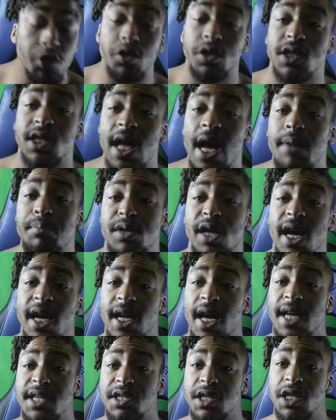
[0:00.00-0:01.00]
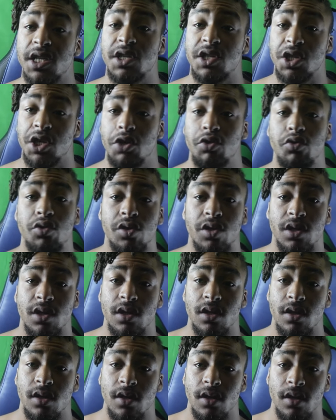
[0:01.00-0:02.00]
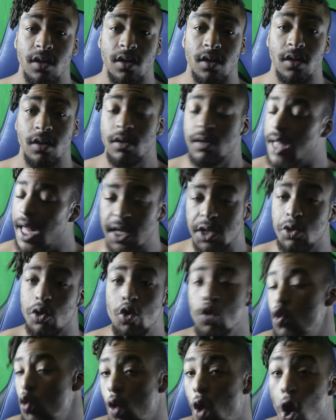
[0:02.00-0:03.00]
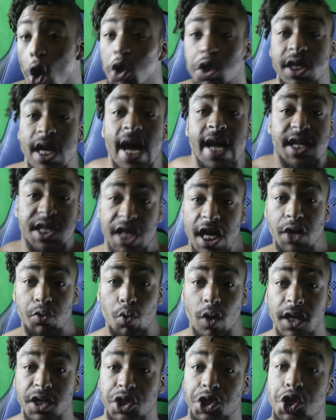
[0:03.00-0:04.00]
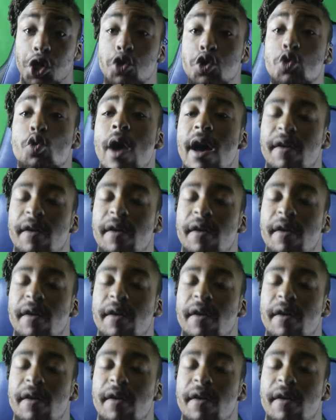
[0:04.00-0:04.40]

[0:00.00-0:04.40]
use Snapchat as an excuse? That's cool. All I said was, do you